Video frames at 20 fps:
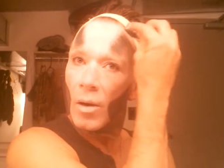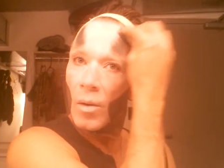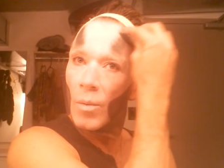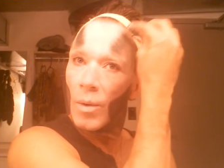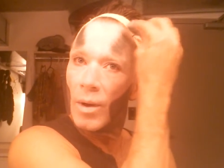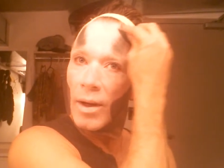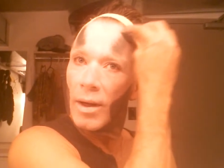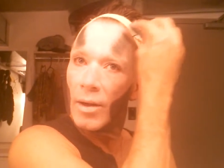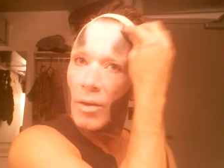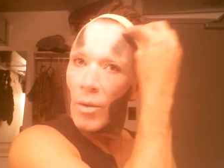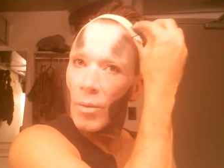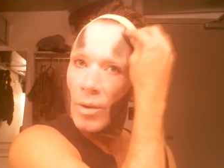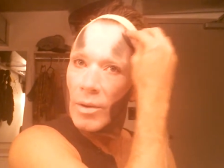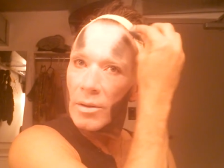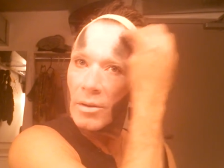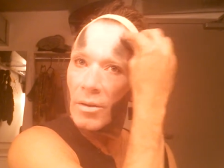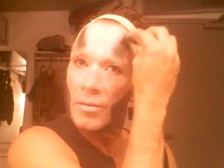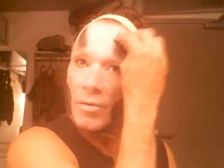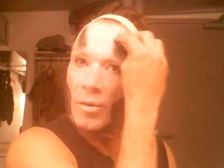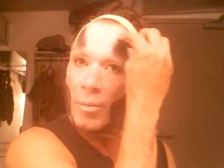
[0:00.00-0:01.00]
when I get the
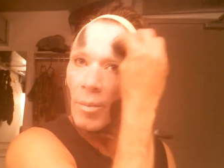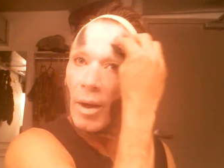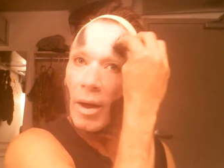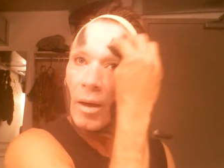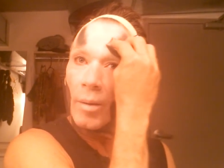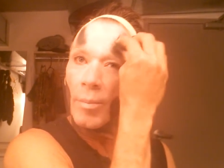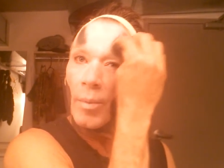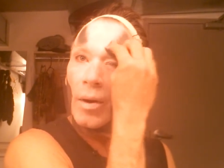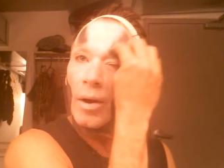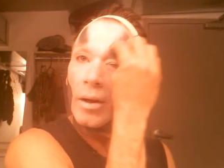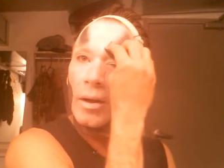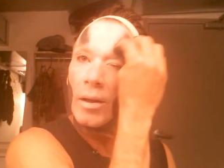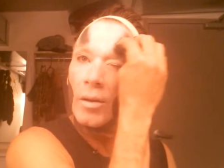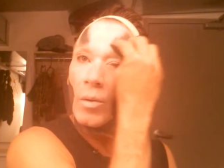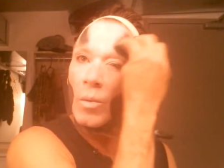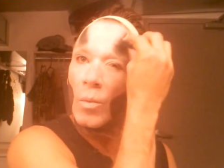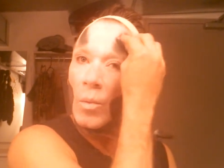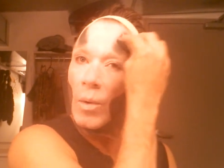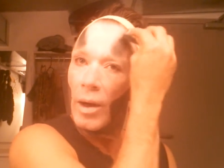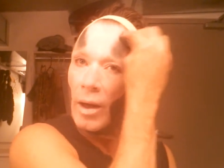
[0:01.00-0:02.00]
rest of the makeup on and
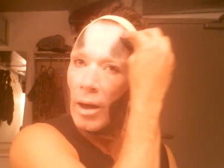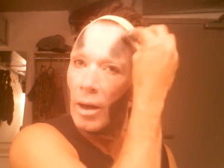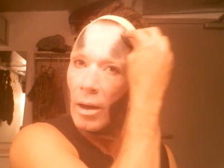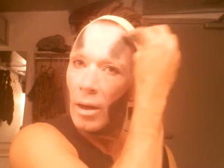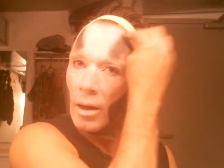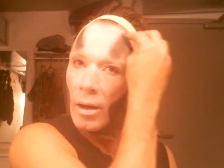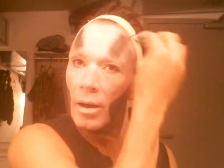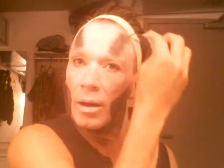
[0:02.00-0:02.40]
the wig,